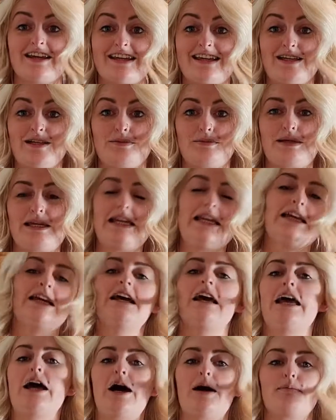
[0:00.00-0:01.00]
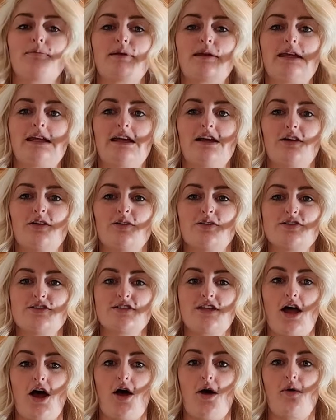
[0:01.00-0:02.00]
to kill me up in here.
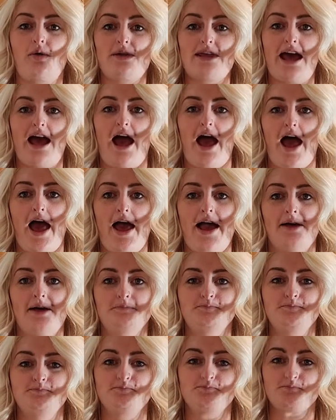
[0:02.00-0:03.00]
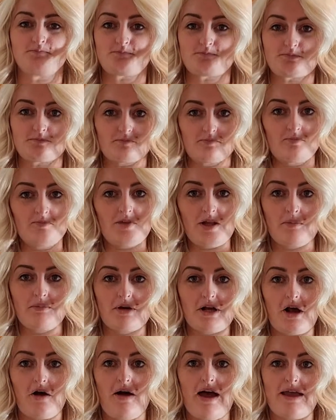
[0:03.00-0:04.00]
So yeah, I'm gonna
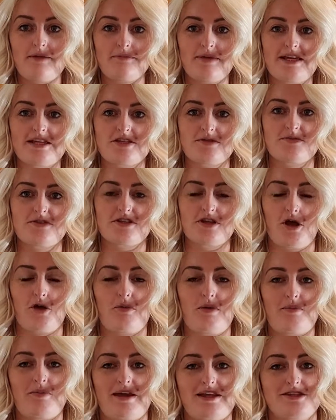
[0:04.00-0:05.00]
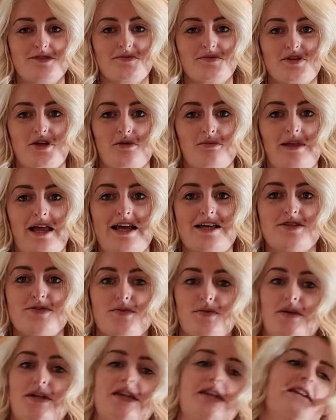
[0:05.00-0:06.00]
go ahead and make some soap. I made some soap last
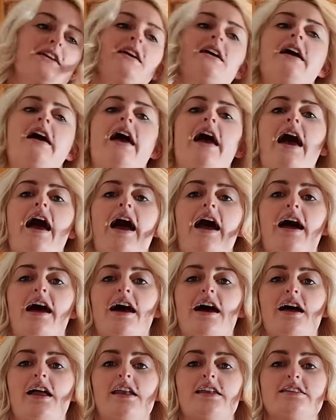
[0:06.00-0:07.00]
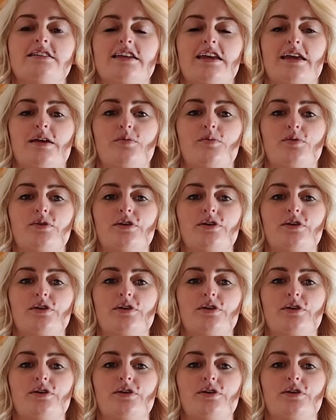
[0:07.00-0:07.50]
week and it